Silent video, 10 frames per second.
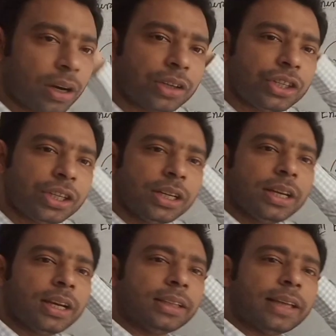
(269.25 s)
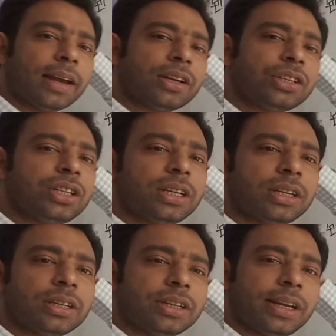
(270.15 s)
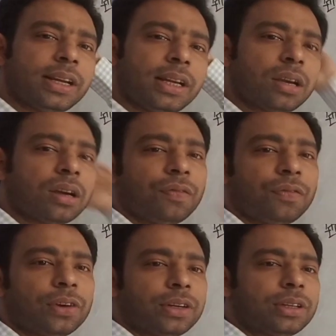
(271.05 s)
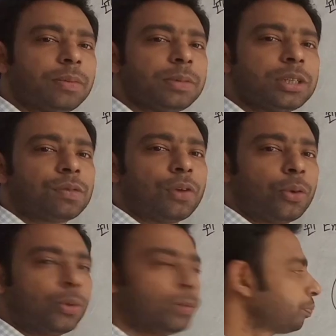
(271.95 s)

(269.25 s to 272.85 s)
energy, and the energy directly convert, that means flow